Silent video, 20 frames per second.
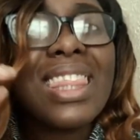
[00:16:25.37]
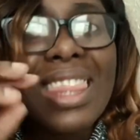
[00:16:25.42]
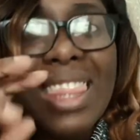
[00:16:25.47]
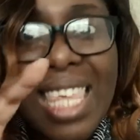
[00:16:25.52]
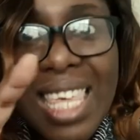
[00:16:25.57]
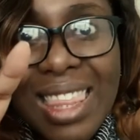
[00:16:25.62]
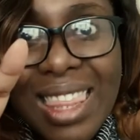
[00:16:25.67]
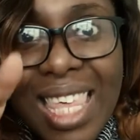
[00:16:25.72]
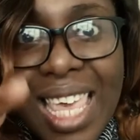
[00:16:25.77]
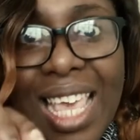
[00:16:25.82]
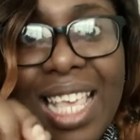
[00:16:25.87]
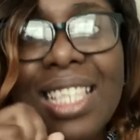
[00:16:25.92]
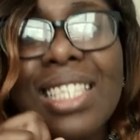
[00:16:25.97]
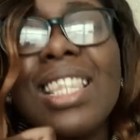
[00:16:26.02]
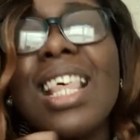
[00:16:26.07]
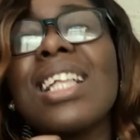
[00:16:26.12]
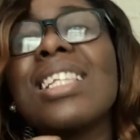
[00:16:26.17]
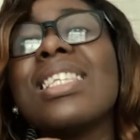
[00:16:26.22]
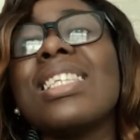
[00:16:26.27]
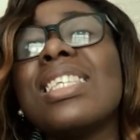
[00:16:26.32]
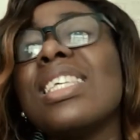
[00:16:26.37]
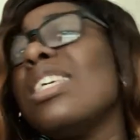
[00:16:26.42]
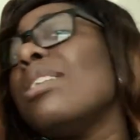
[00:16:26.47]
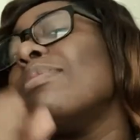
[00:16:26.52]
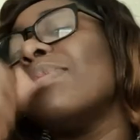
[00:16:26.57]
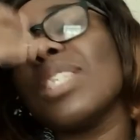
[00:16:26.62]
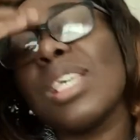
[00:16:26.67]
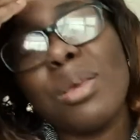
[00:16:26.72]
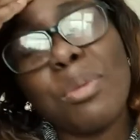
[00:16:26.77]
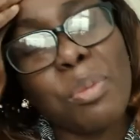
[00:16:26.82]
the things that
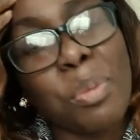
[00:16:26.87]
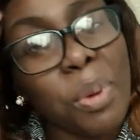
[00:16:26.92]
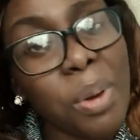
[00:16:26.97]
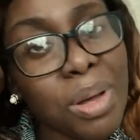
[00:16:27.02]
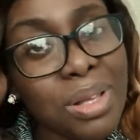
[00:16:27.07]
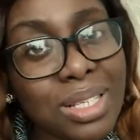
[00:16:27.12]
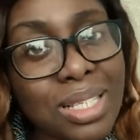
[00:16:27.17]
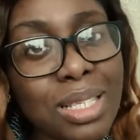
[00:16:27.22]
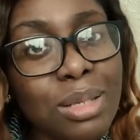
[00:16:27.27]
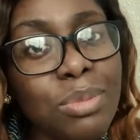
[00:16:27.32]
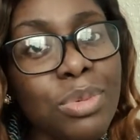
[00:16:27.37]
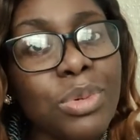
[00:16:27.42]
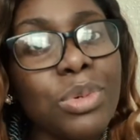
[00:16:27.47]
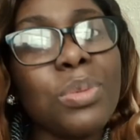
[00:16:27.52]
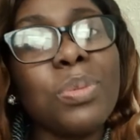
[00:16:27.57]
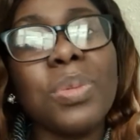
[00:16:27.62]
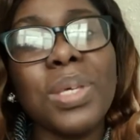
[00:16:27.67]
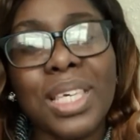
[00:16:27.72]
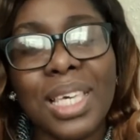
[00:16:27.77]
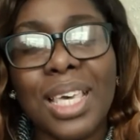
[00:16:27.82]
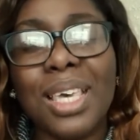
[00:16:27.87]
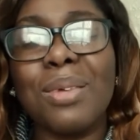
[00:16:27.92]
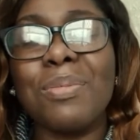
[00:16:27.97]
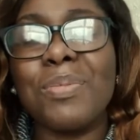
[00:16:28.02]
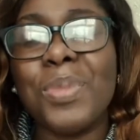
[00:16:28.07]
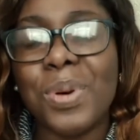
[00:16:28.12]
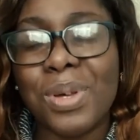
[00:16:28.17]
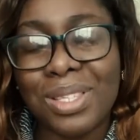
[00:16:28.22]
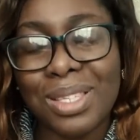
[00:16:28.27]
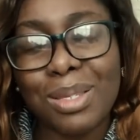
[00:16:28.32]
seemed impossible became
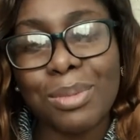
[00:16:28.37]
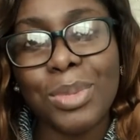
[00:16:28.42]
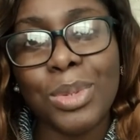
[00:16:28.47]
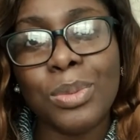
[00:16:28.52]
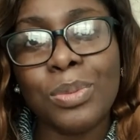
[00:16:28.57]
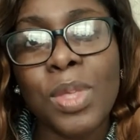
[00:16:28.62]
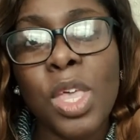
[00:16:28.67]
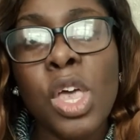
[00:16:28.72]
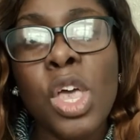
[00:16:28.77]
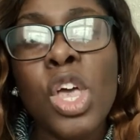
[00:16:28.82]
possible.